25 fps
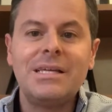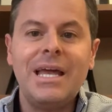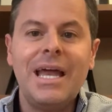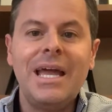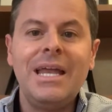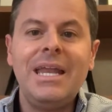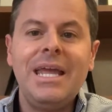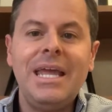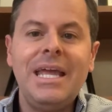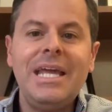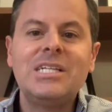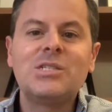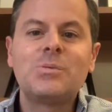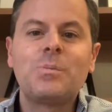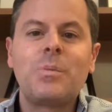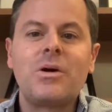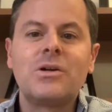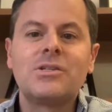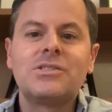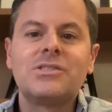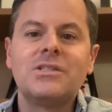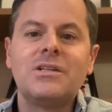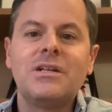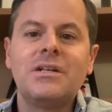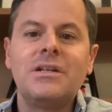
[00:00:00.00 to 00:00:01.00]
and each
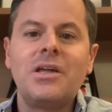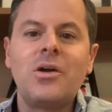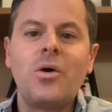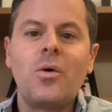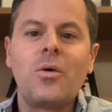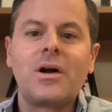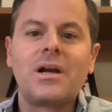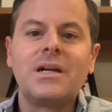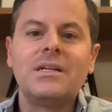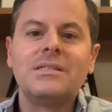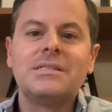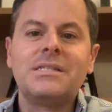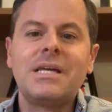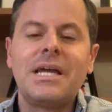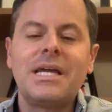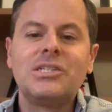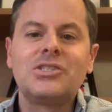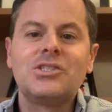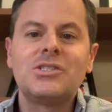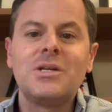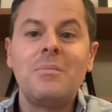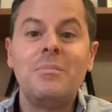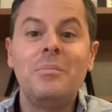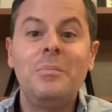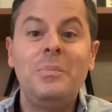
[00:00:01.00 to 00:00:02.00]
person in the
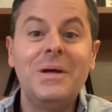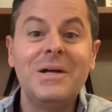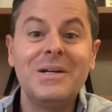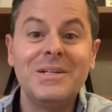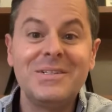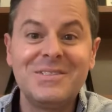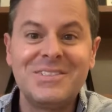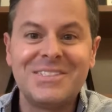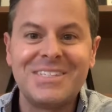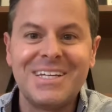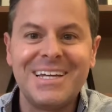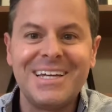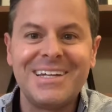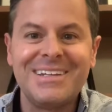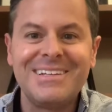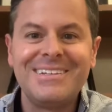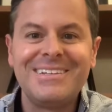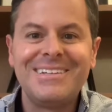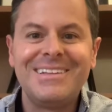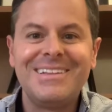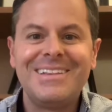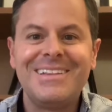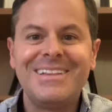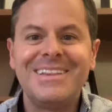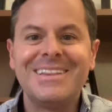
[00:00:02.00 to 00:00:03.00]
organization builds it,
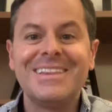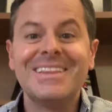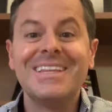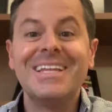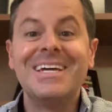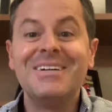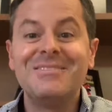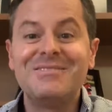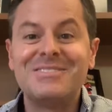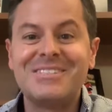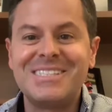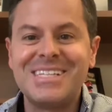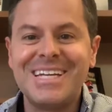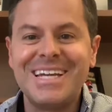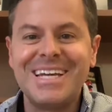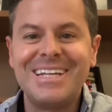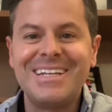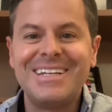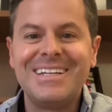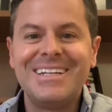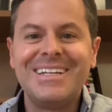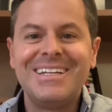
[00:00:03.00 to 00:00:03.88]
lives it,